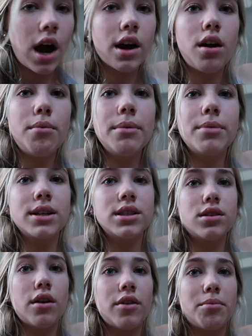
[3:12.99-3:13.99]
I got my
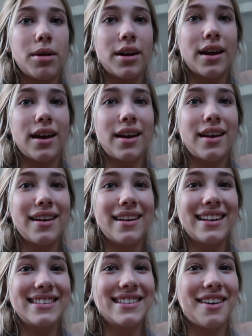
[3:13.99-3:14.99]
braces off on Monday,
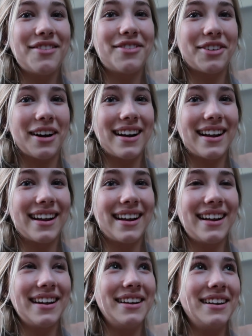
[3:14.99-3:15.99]
and it's now
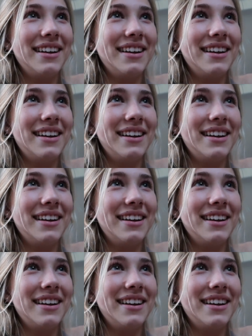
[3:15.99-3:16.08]
Friday.